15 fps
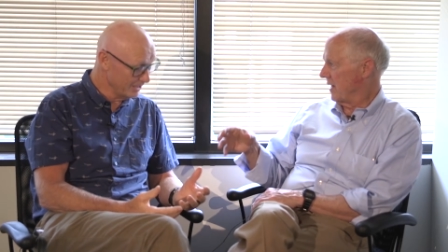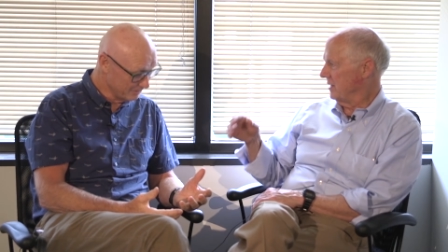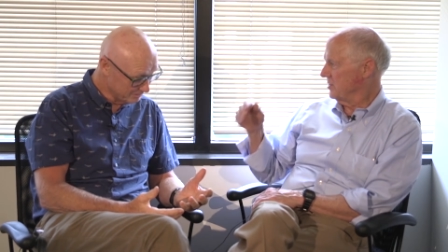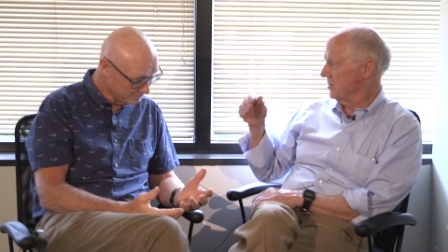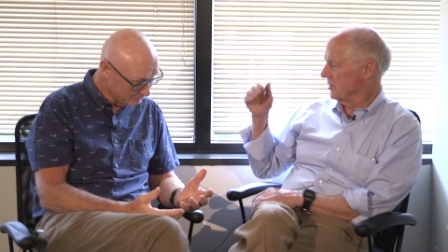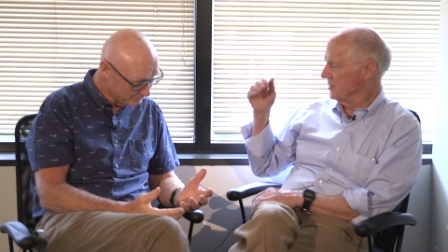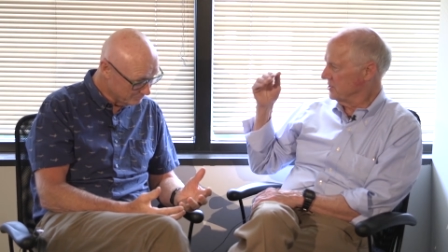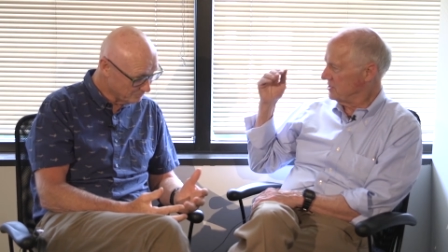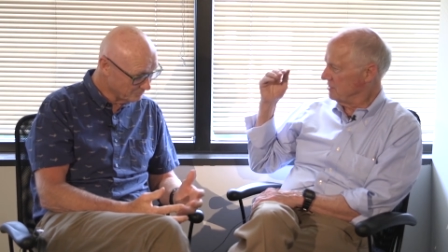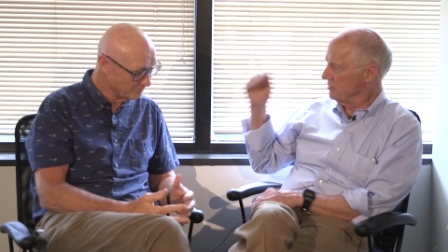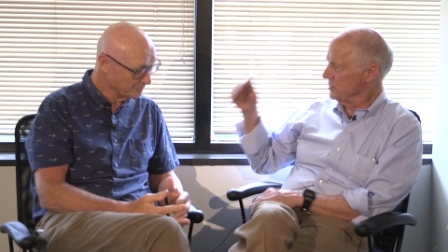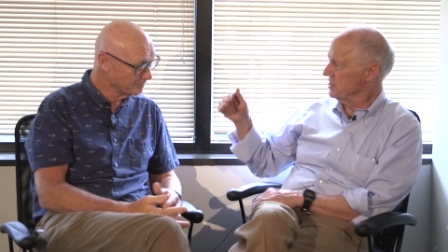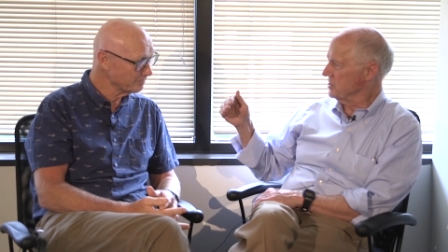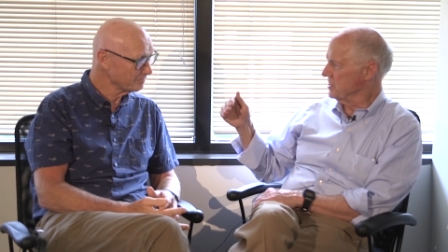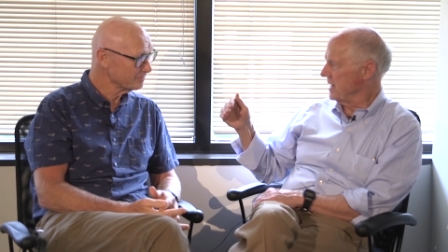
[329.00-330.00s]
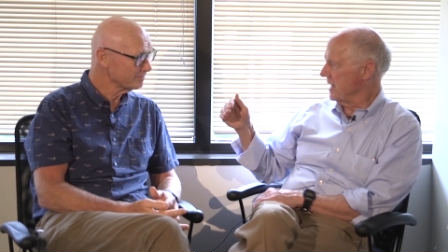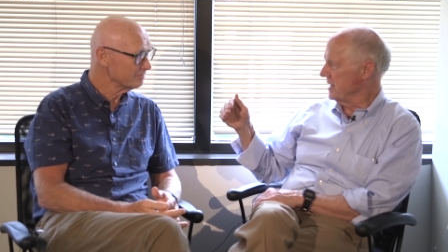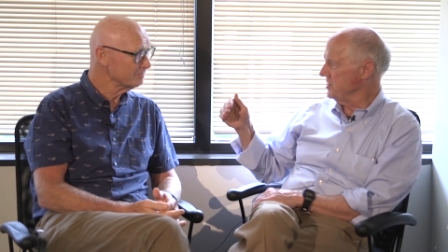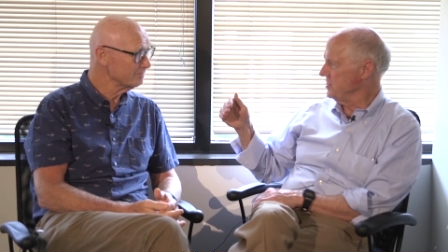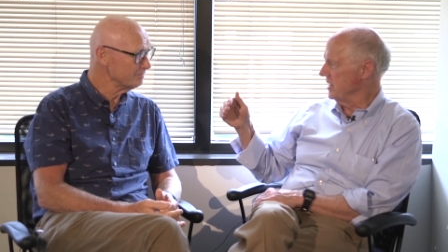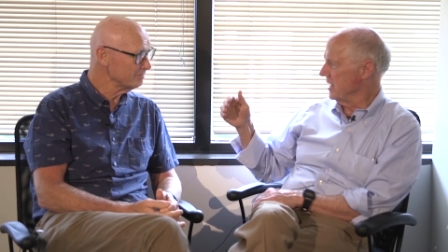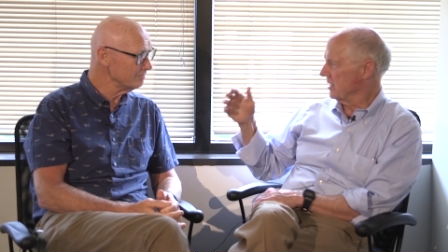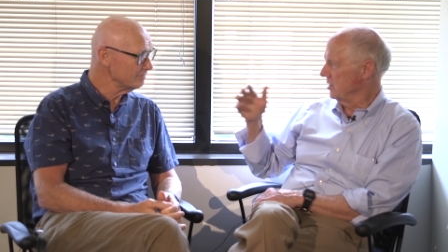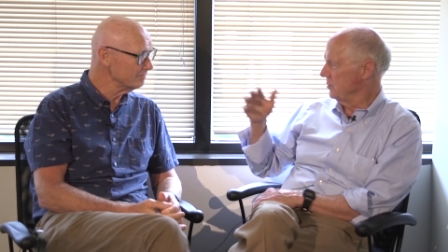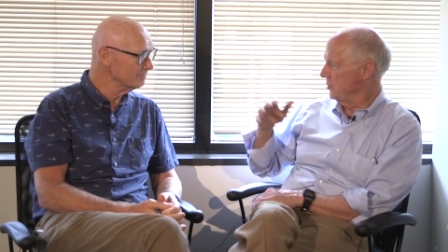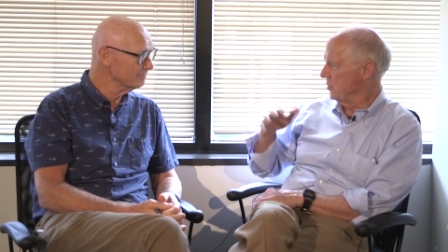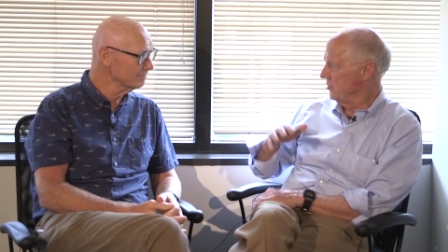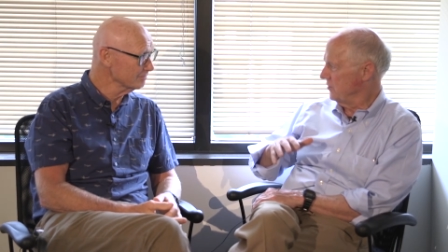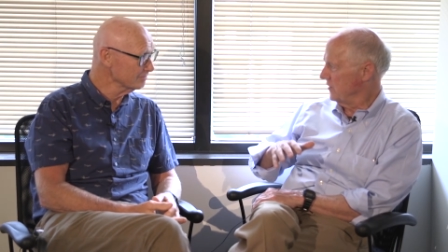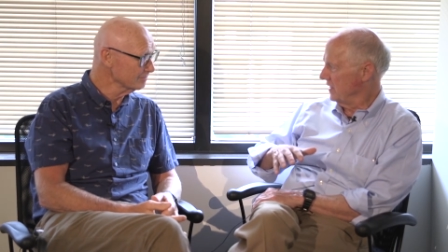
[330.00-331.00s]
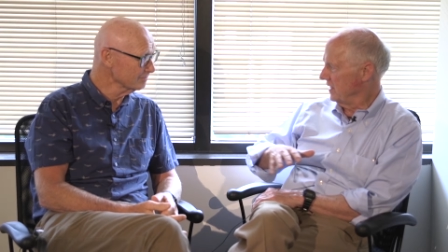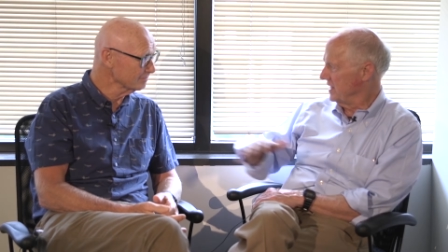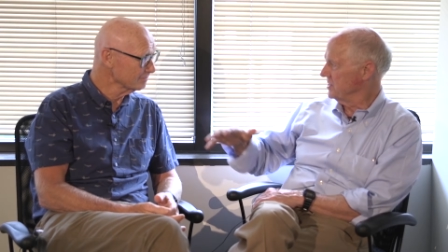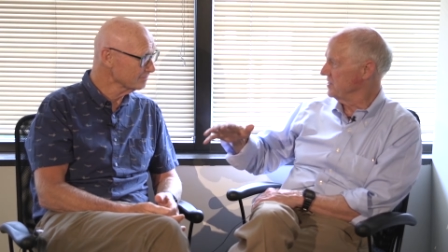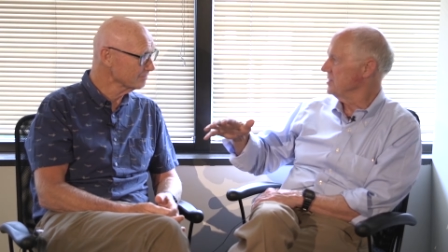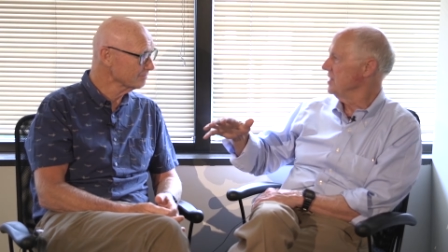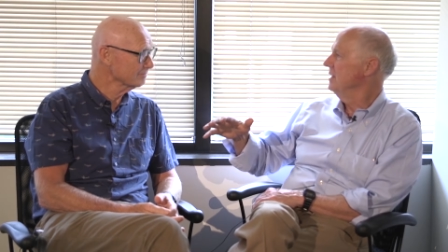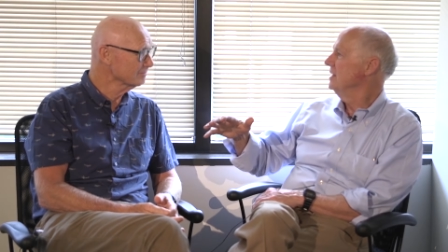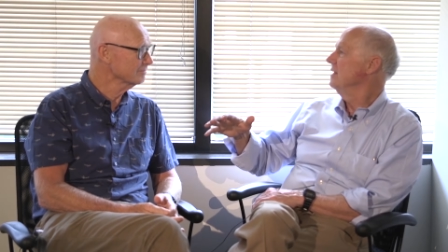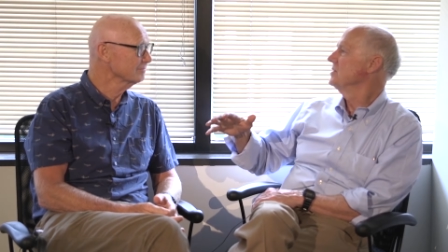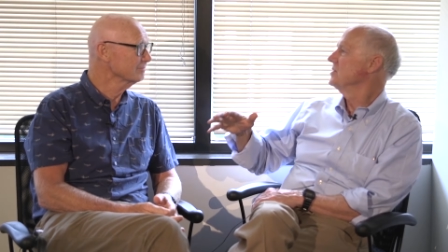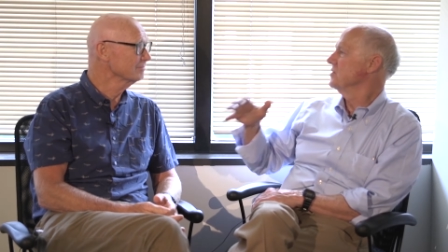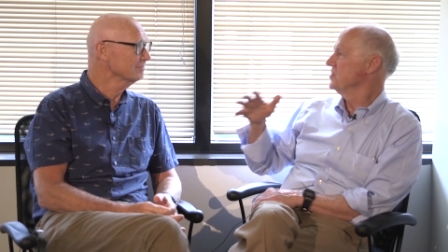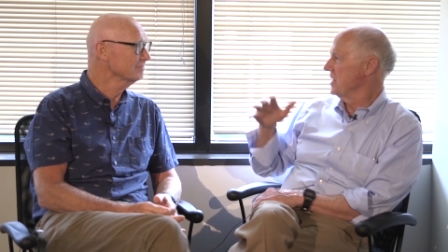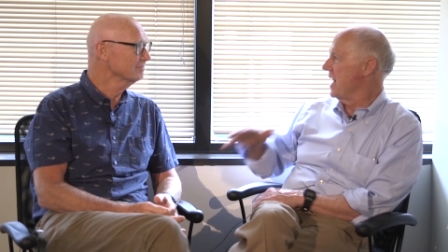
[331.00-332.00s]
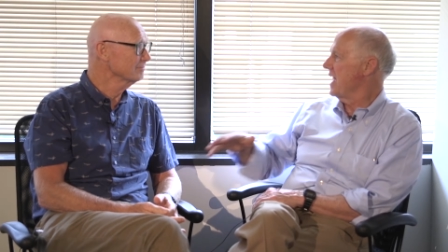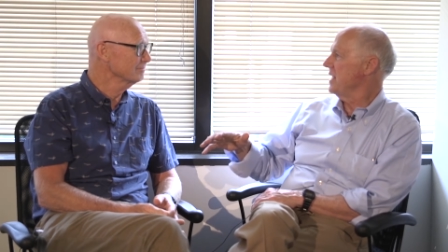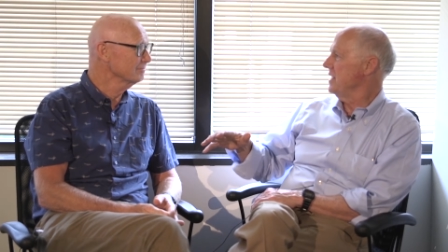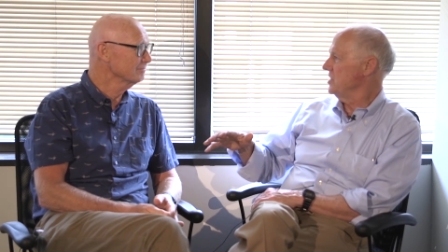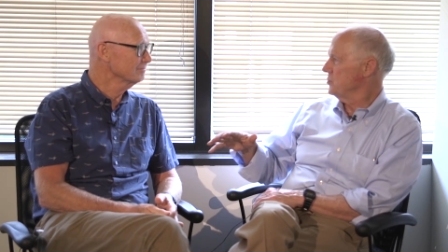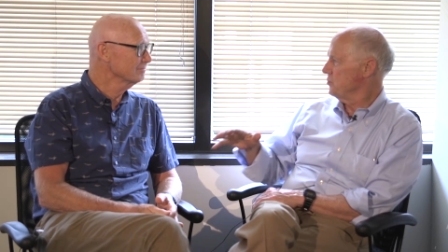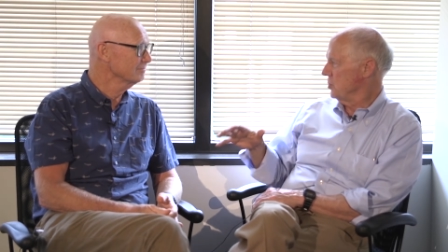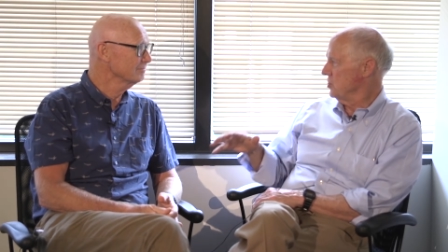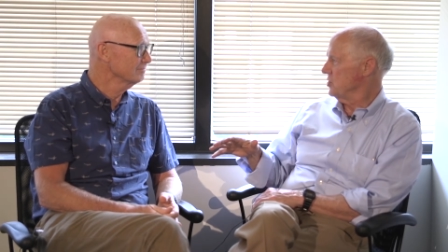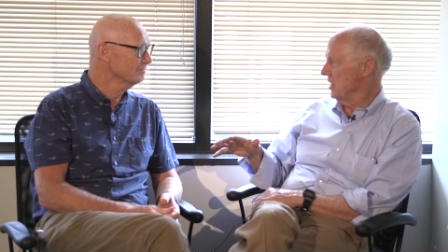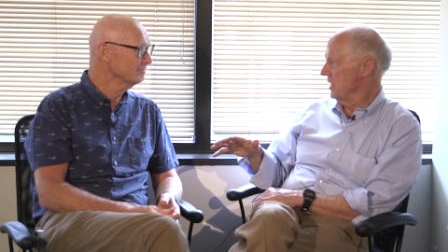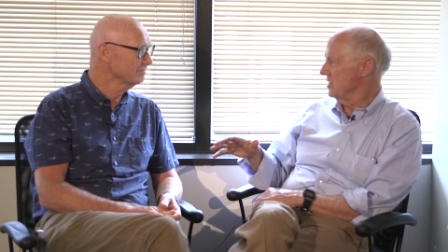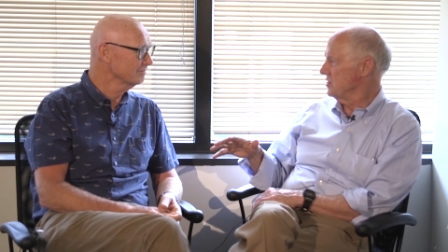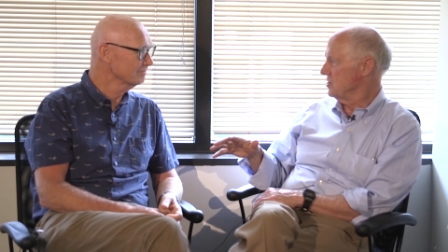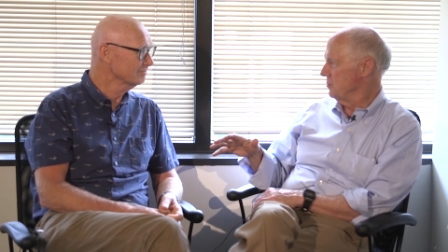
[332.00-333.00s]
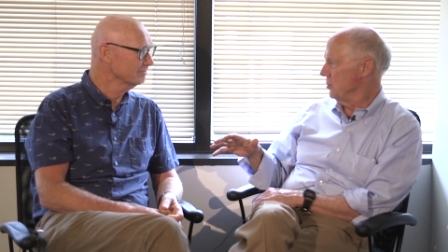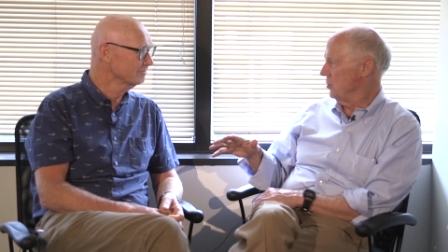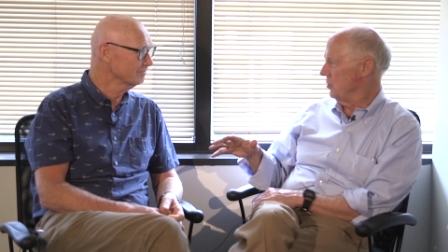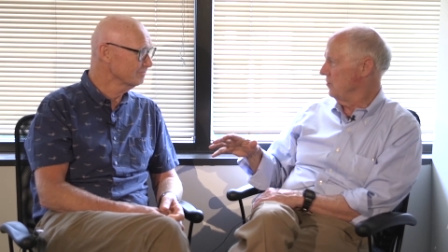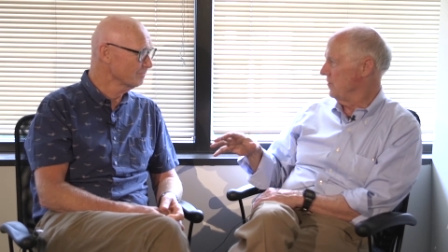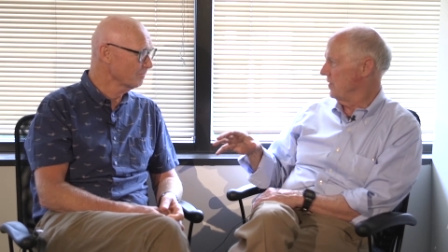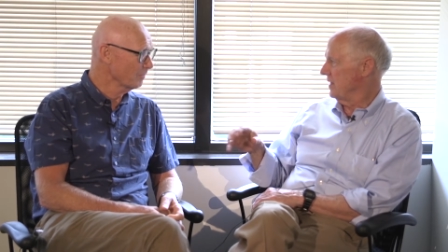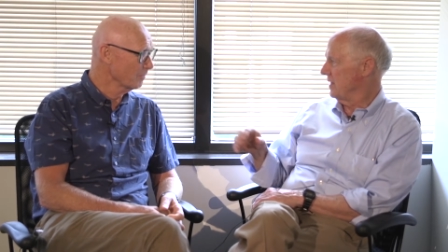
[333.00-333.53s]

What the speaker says: Right? Because civil society is not going to move unless society is pushing it to move.